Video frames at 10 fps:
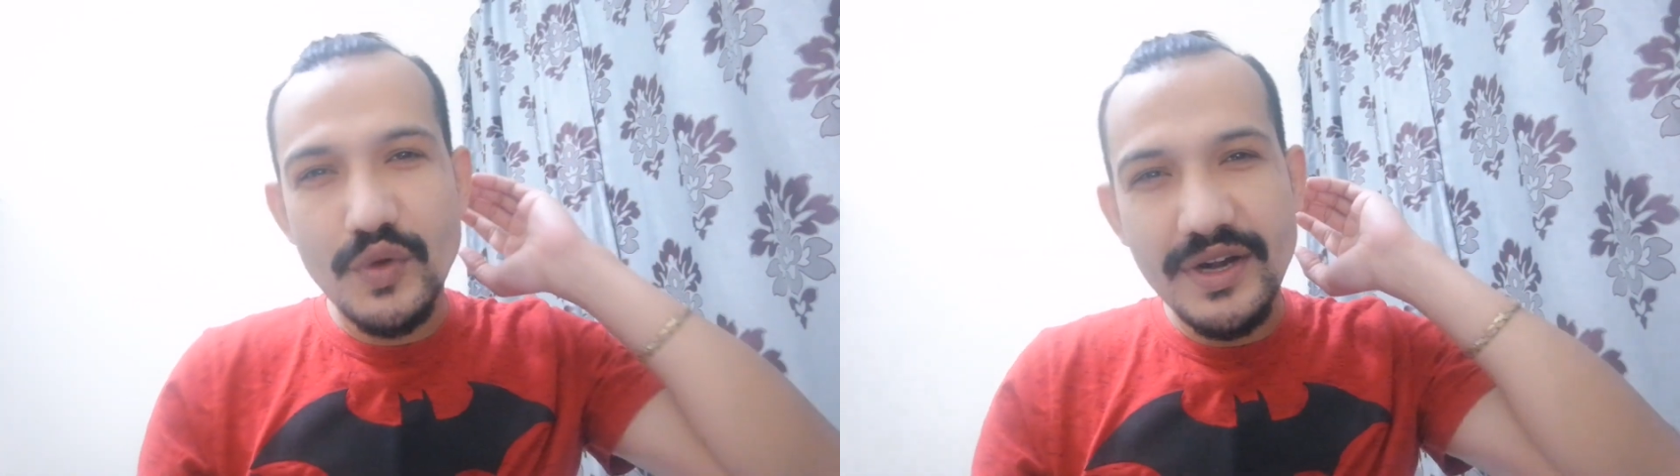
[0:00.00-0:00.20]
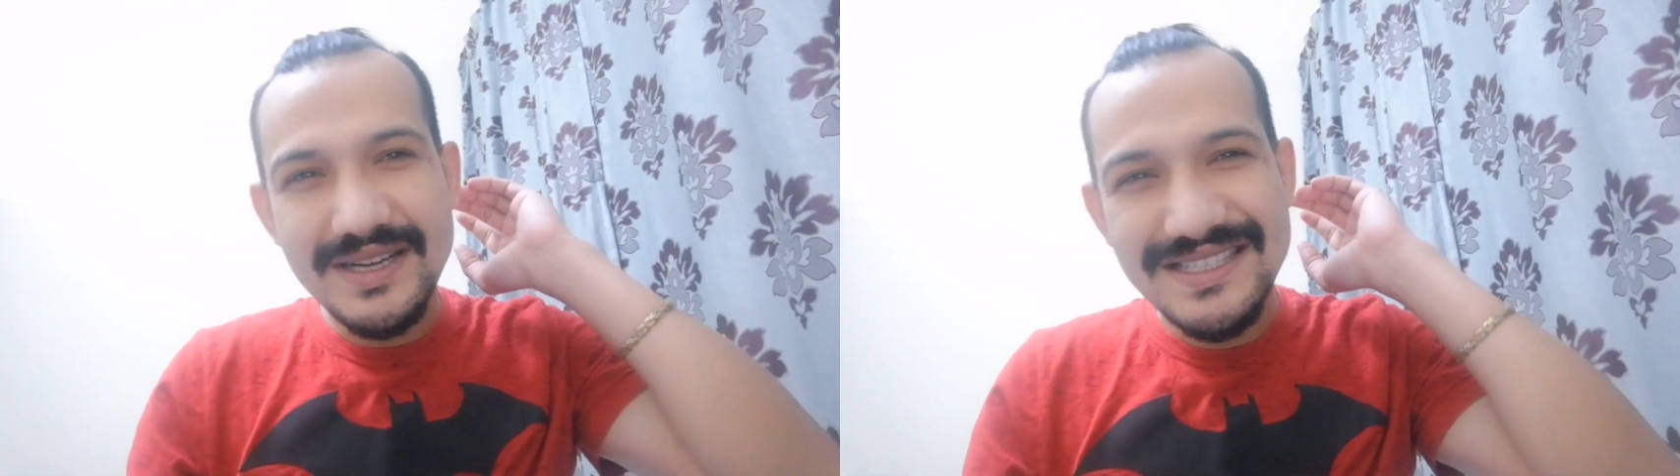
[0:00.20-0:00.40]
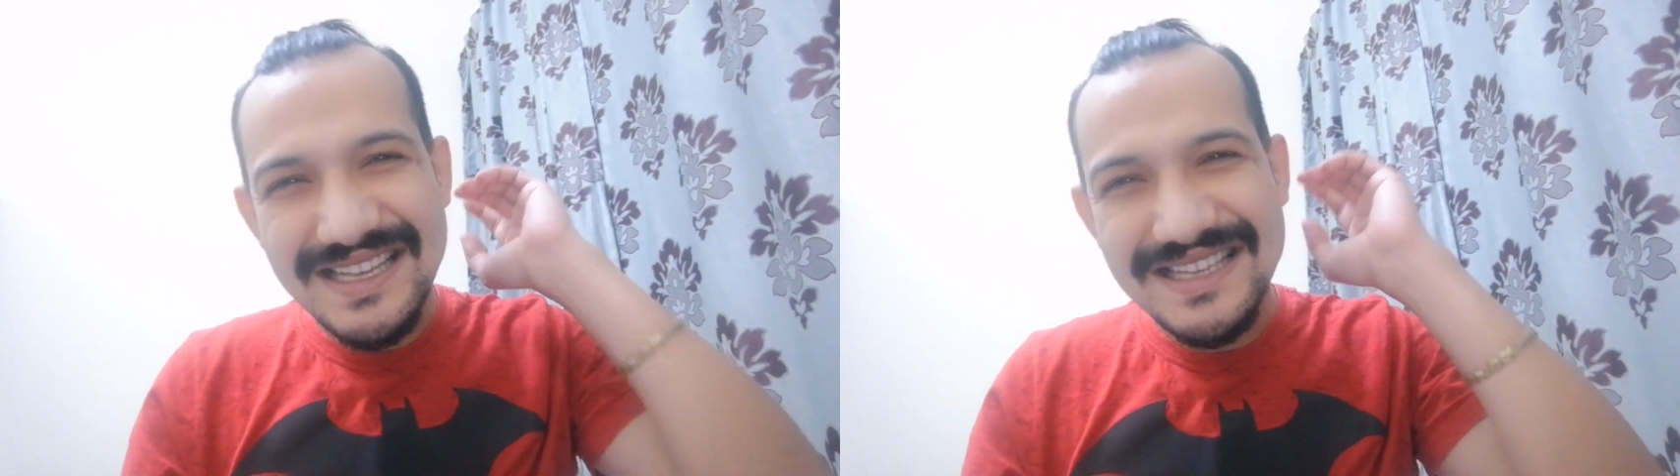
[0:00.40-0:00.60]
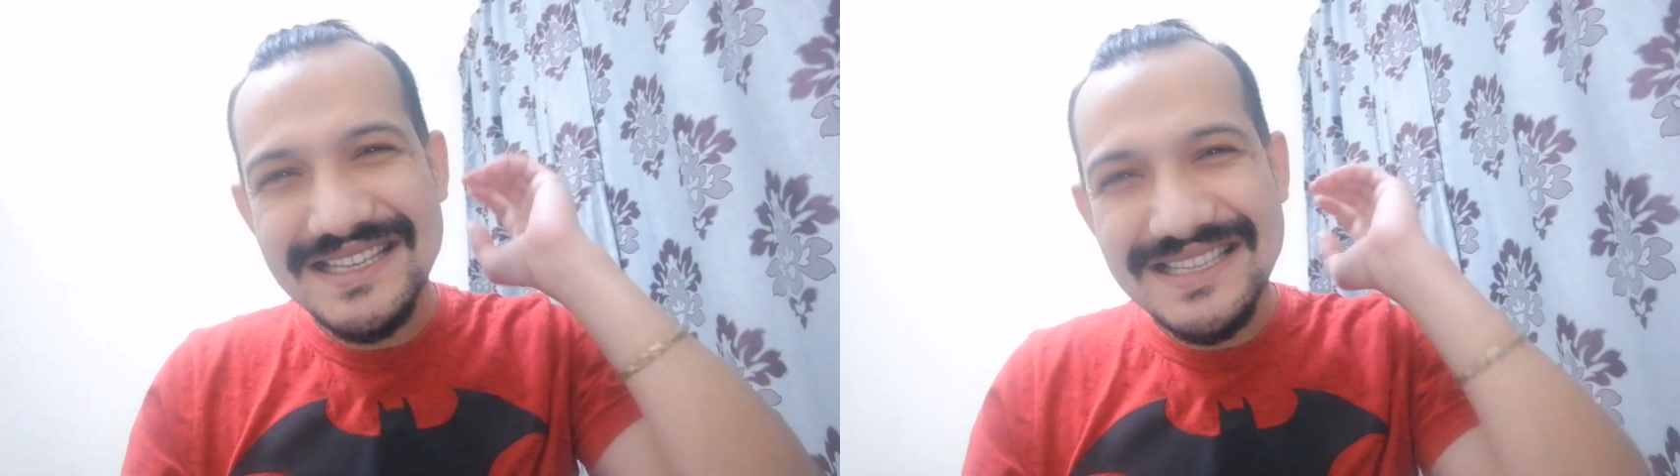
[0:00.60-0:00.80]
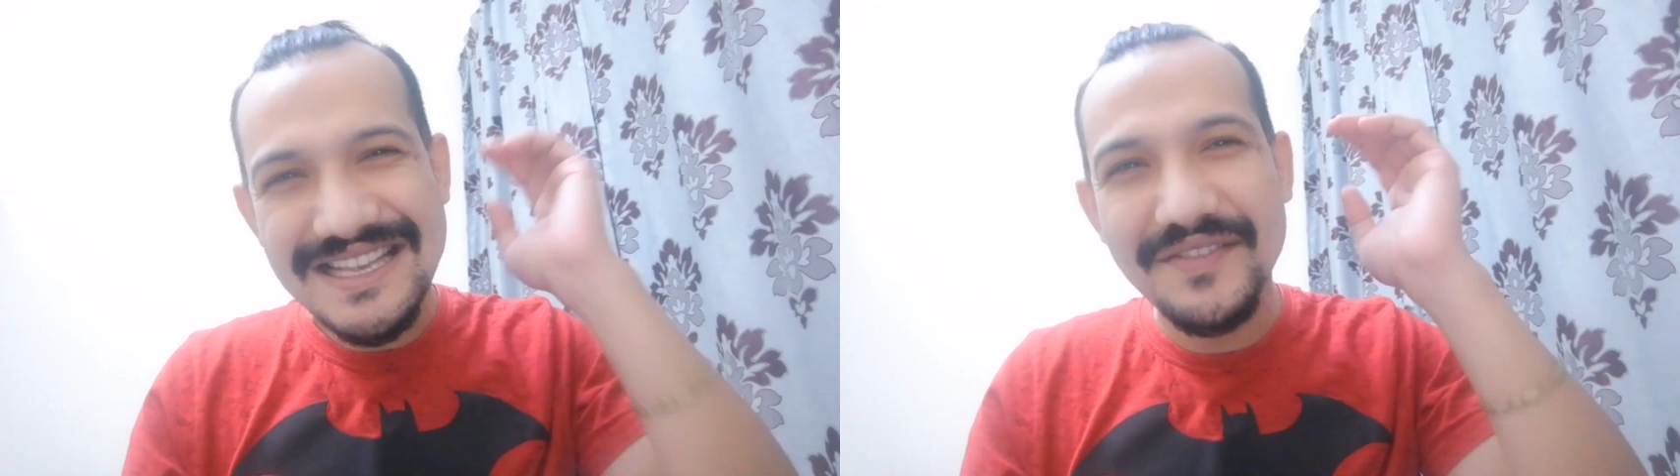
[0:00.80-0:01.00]

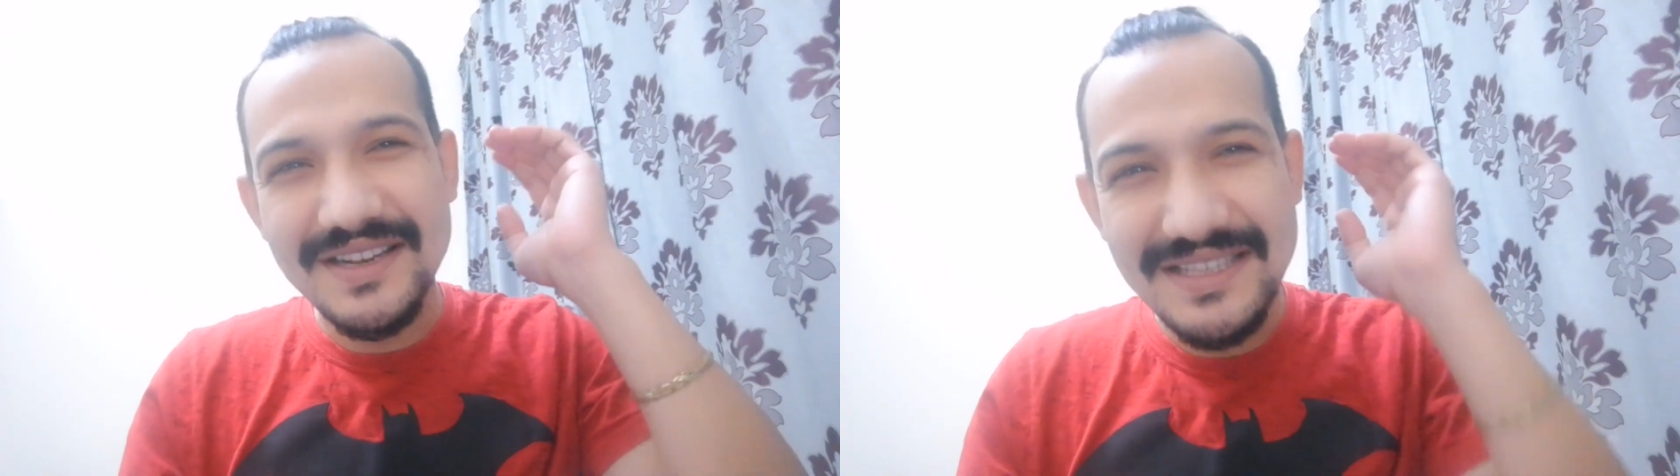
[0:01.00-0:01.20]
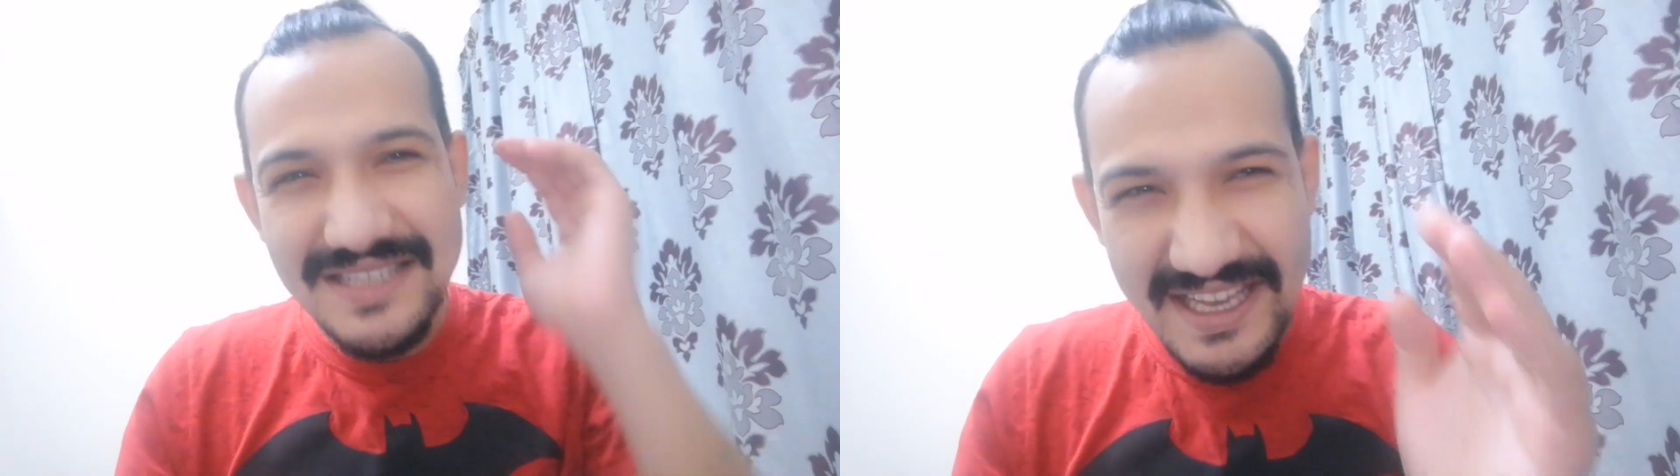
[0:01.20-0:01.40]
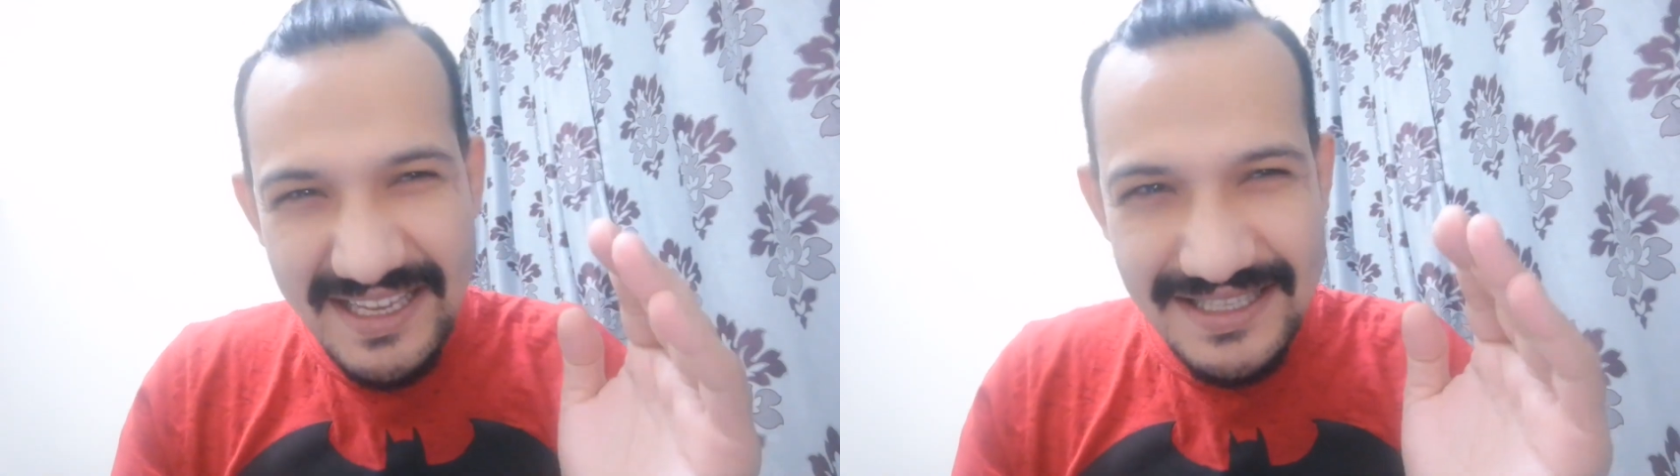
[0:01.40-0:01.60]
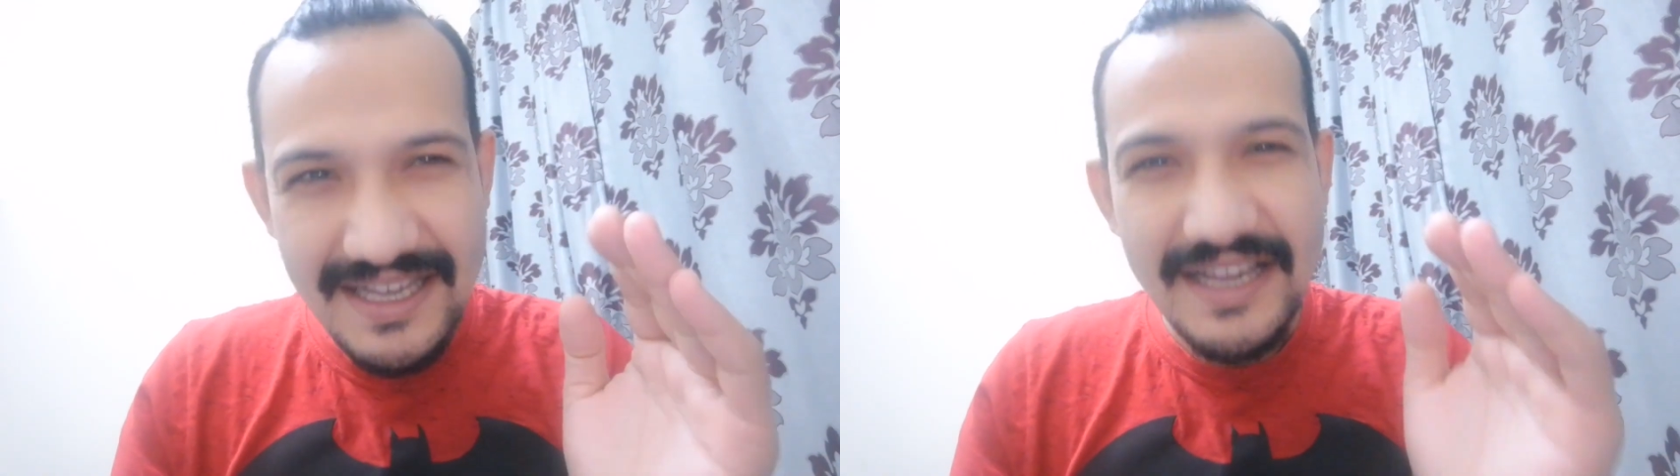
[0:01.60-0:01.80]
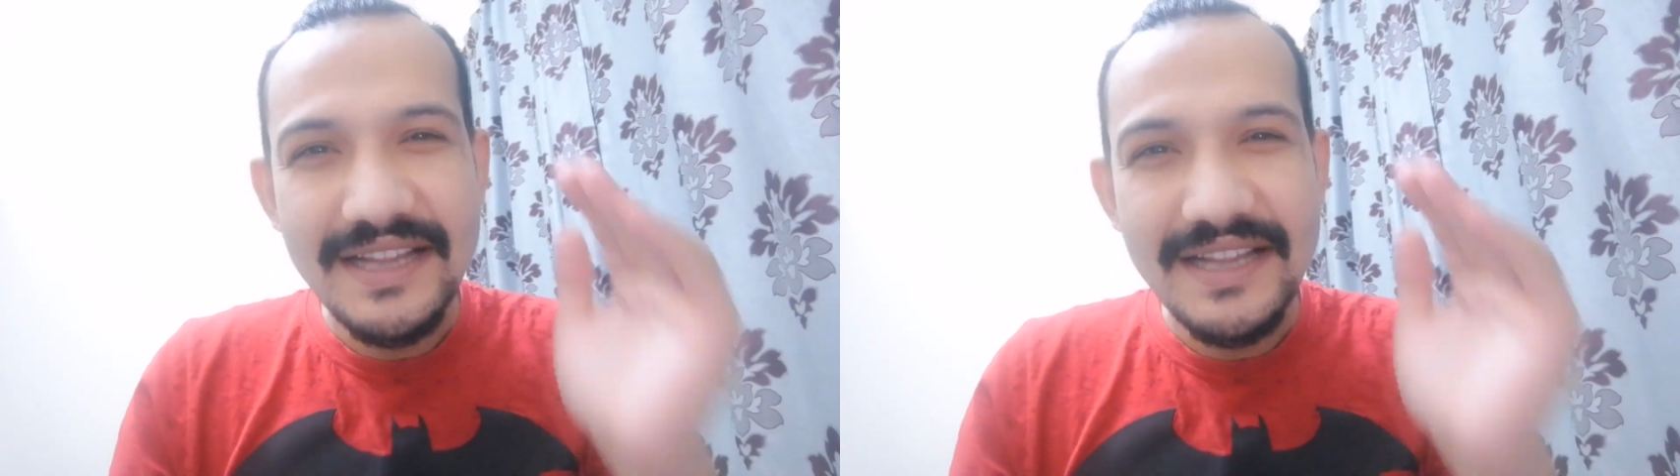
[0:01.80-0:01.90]
167 days,